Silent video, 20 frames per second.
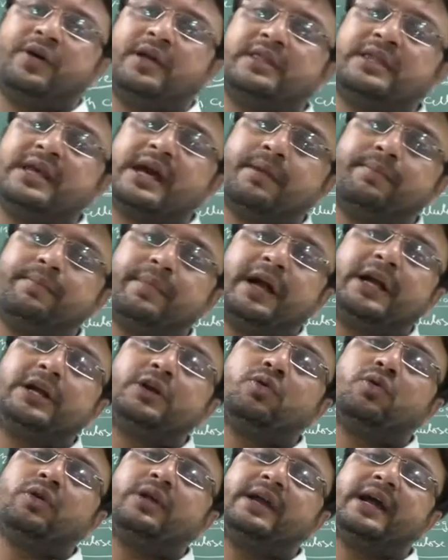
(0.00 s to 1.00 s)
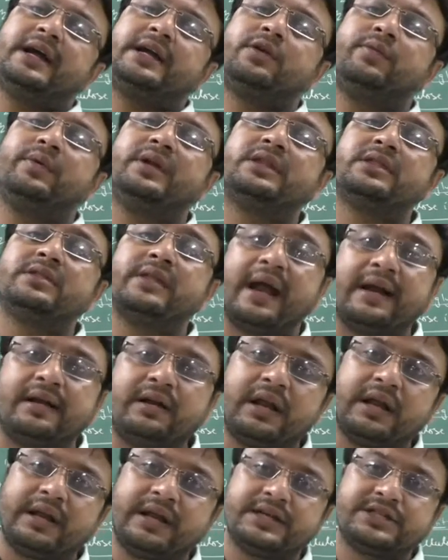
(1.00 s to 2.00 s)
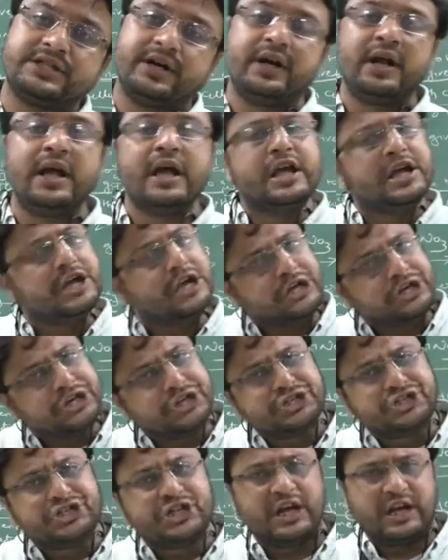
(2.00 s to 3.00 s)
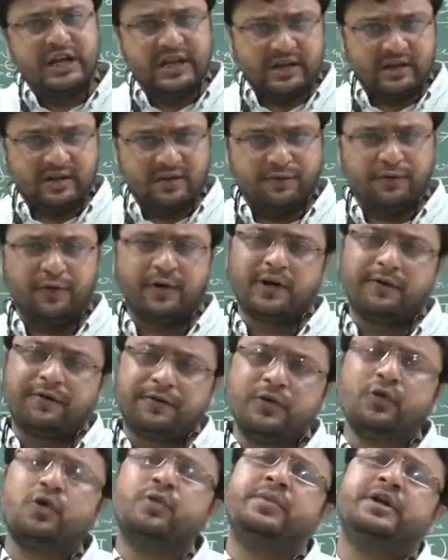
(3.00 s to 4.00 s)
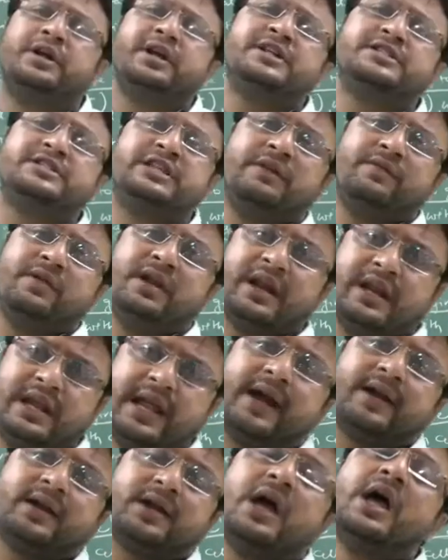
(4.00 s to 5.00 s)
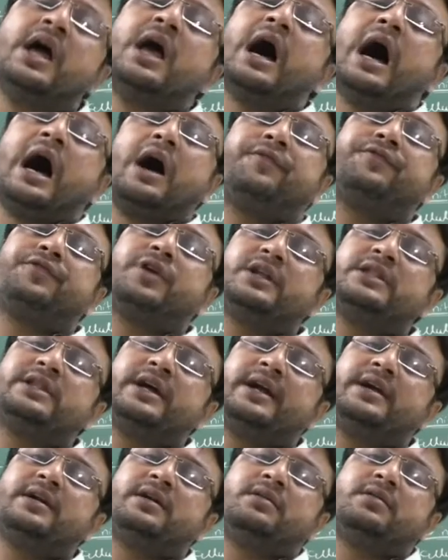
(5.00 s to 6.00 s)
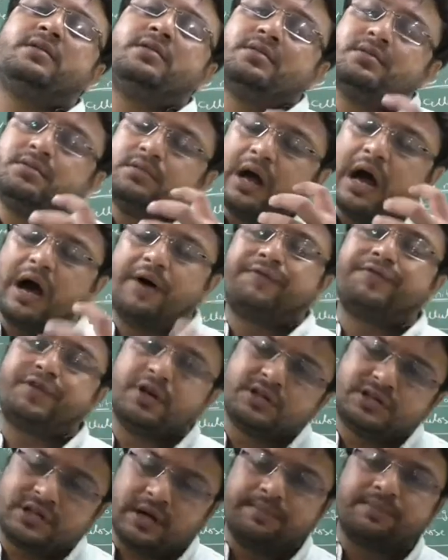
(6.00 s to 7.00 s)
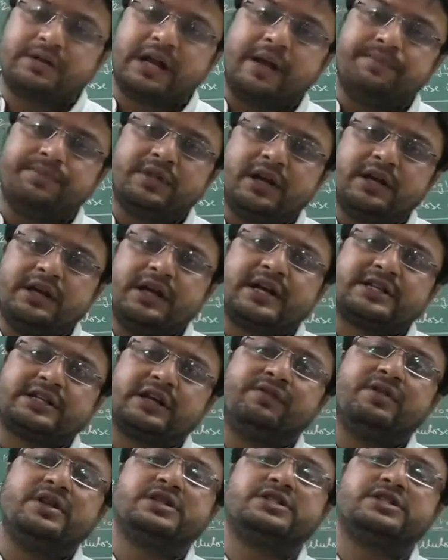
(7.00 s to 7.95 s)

they are made to react with nitric acid, initially for a few minutes they will react. After that, after some time, the reaction will